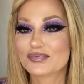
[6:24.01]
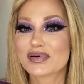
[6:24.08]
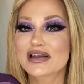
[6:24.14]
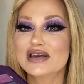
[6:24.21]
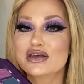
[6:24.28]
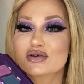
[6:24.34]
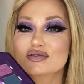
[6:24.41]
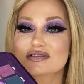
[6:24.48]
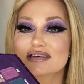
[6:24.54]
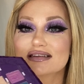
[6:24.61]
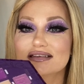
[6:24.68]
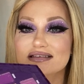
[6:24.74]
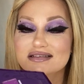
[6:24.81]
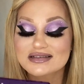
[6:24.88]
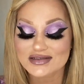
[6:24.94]
been using
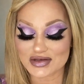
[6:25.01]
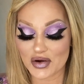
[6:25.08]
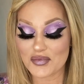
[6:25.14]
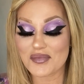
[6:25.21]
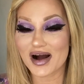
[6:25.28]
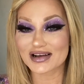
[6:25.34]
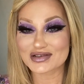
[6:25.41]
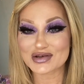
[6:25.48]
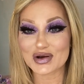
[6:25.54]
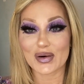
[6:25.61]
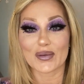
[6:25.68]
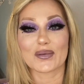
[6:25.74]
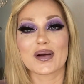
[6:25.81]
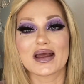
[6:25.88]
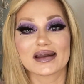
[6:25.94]
this so much
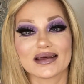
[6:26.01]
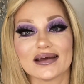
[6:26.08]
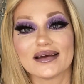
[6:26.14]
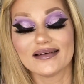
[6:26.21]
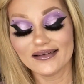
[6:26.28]
already.